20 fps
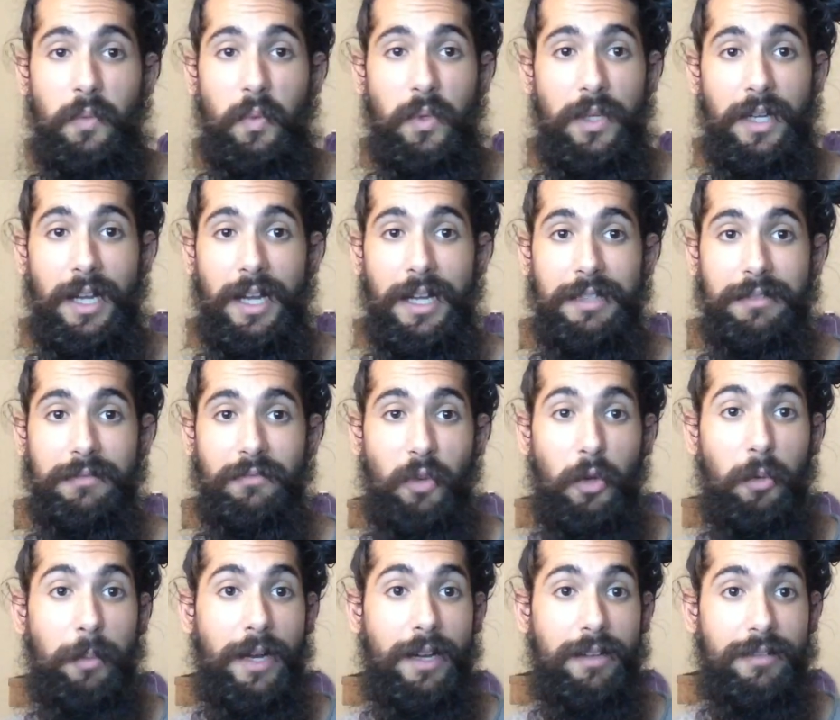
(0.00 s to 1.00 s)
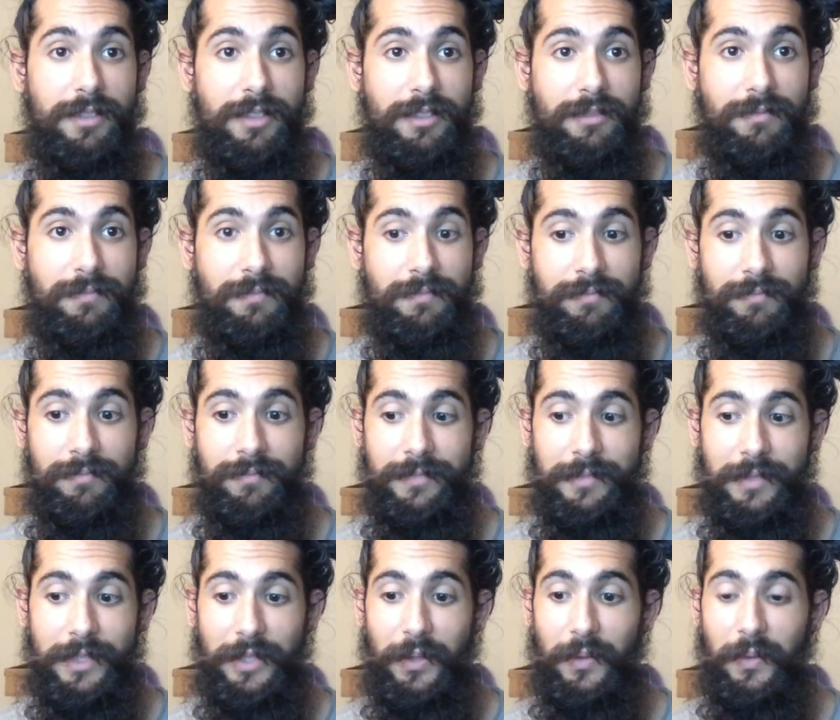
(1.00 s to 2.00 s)
we're not robots.
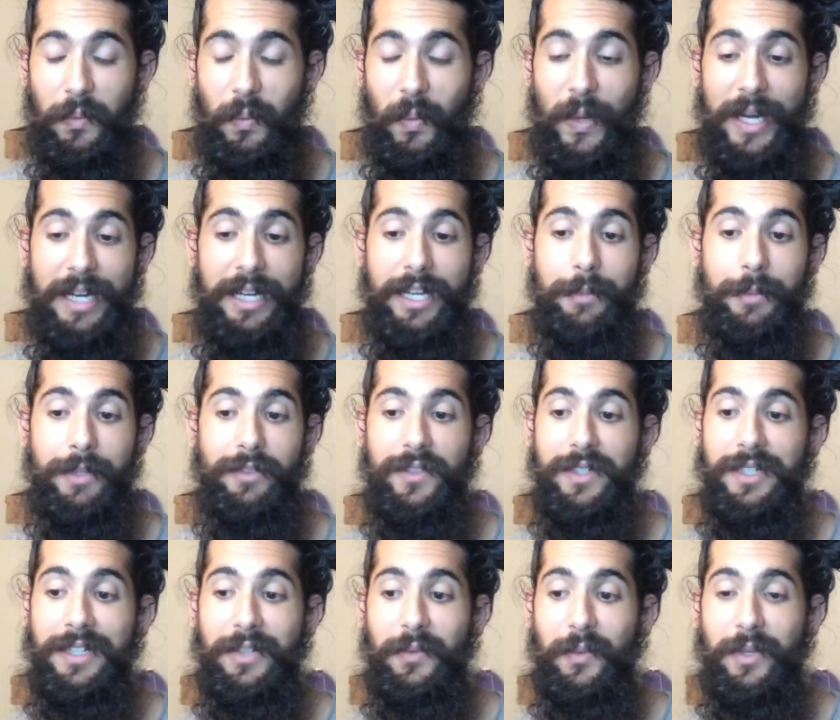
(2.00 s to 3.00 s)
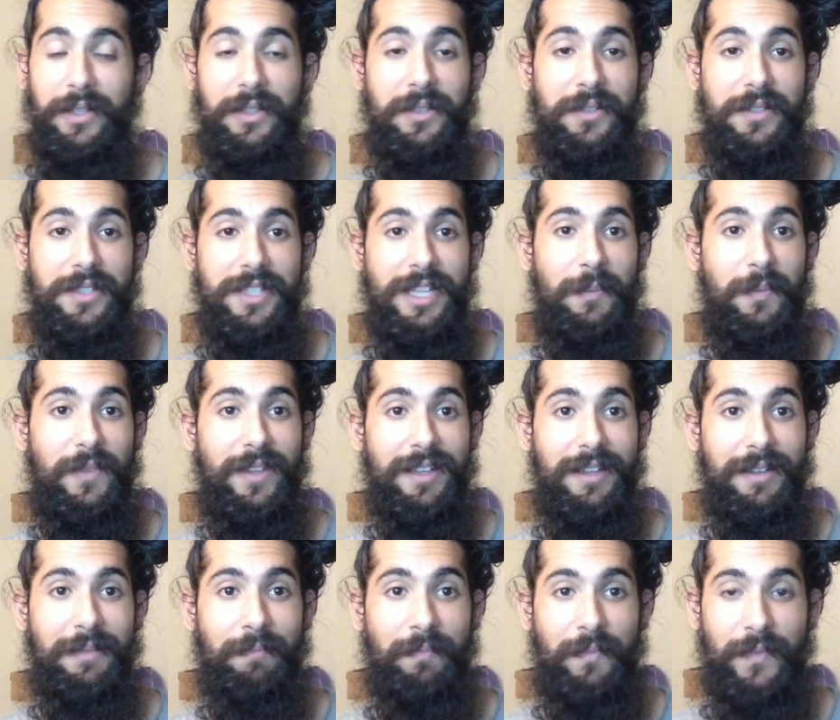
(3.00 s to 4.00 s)
You don't wake up every day want to do the same
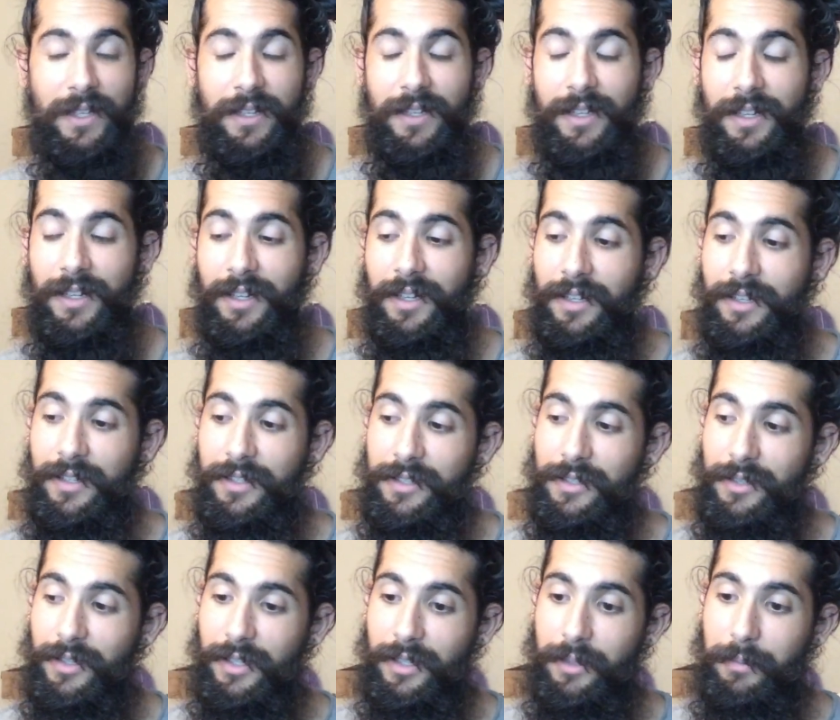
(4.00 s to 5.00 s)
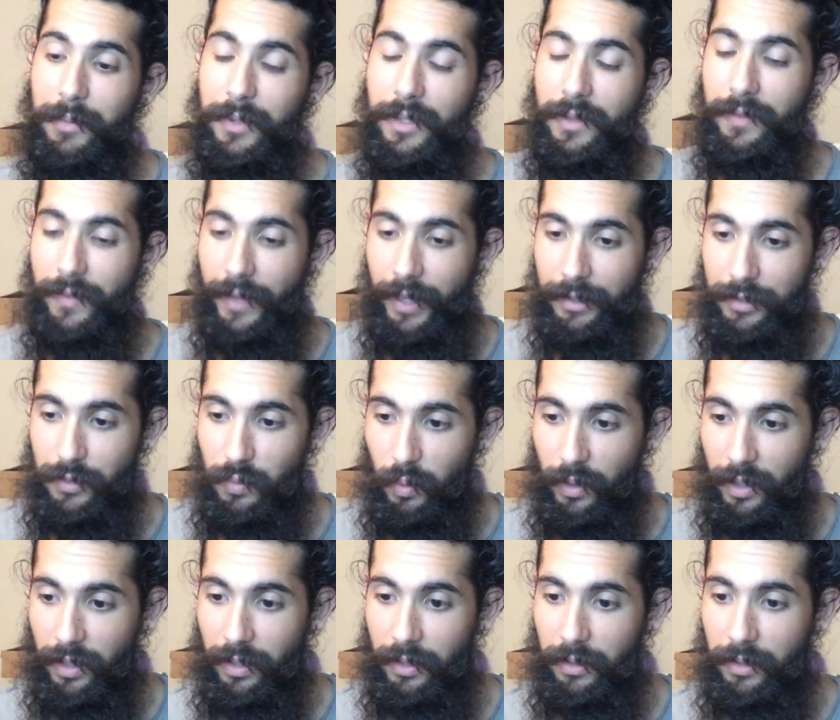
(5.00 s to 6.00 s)
thing. Uh, but that's
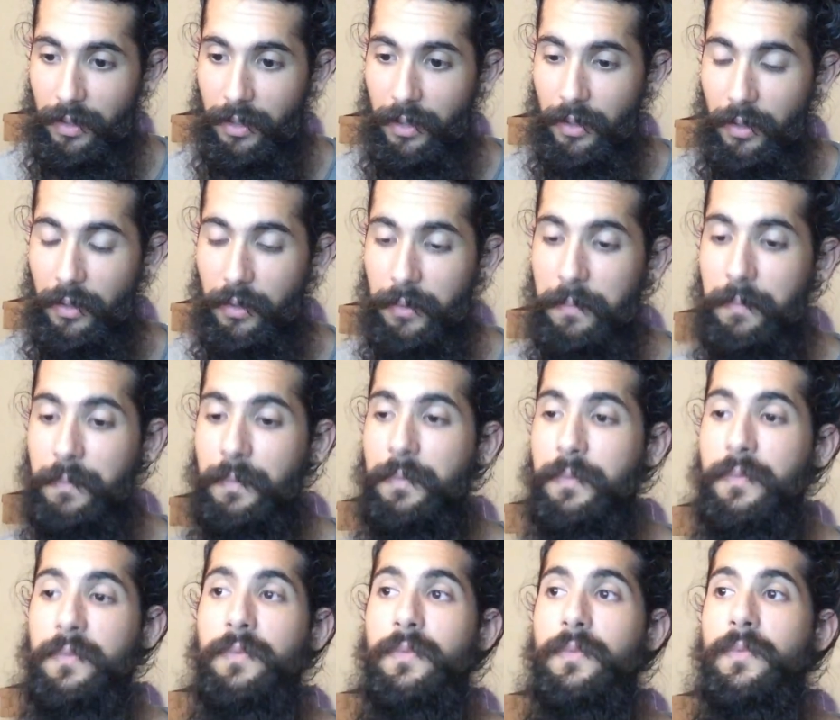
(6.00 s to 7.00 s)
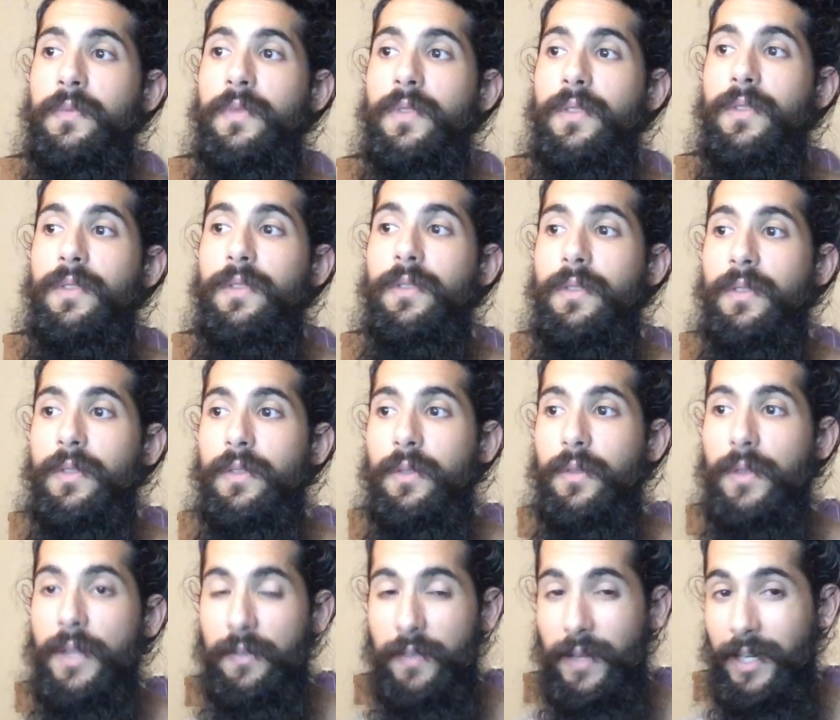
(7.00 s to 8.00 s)
where, you know,
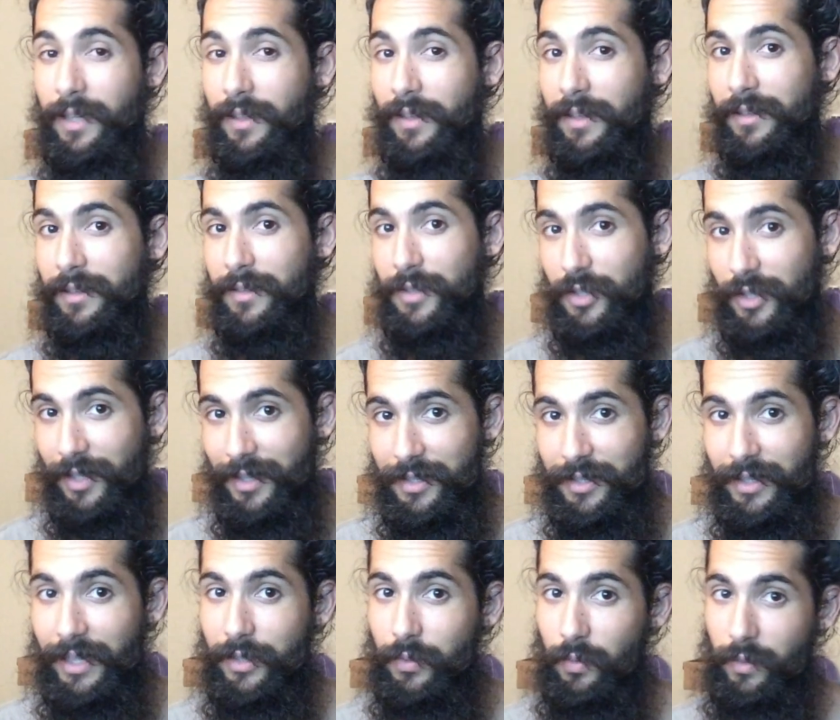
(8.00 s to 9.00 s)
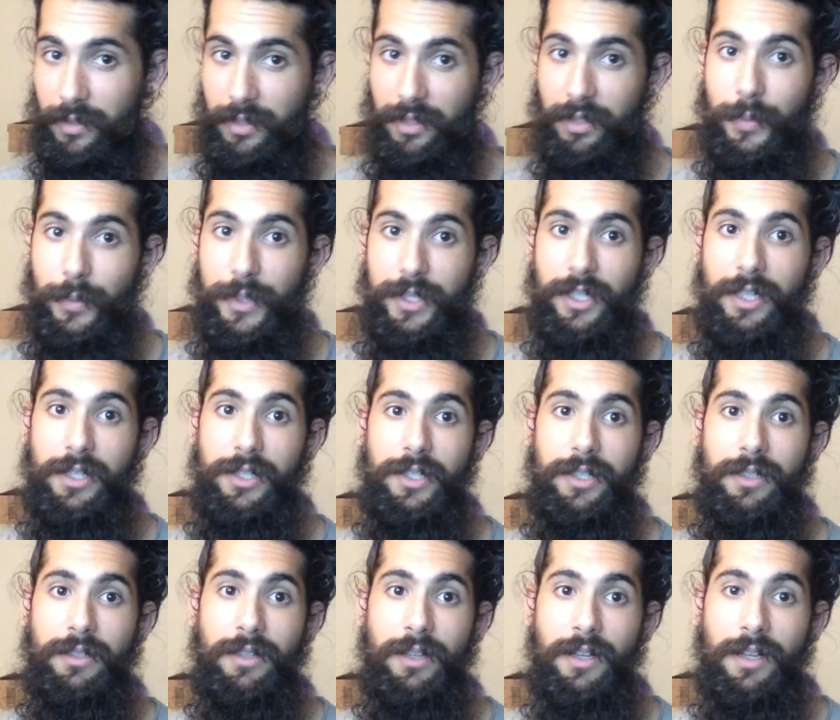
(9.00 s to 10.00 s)
if anything does change, that's where it's going to be
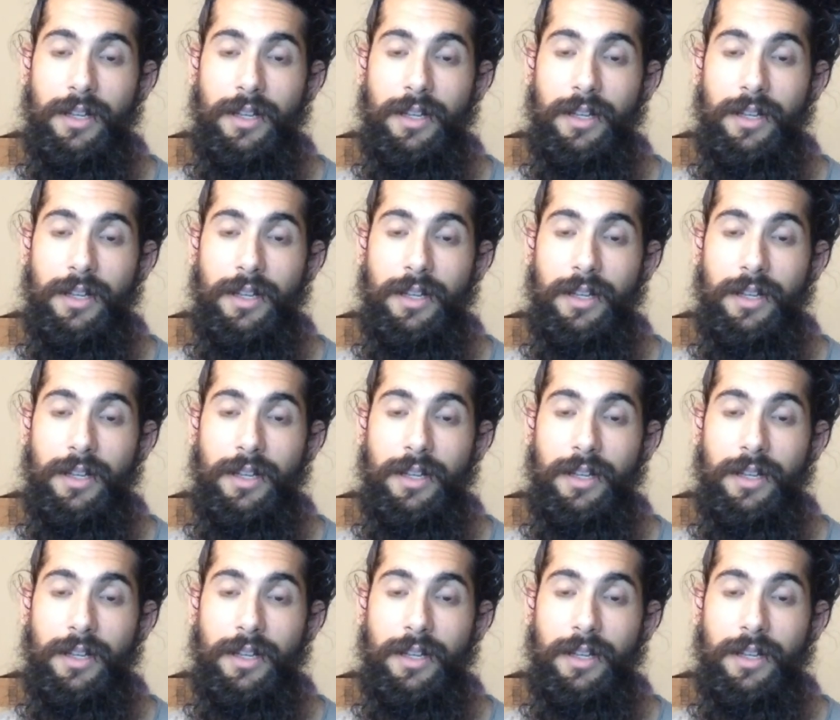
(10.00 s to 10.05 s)
changing.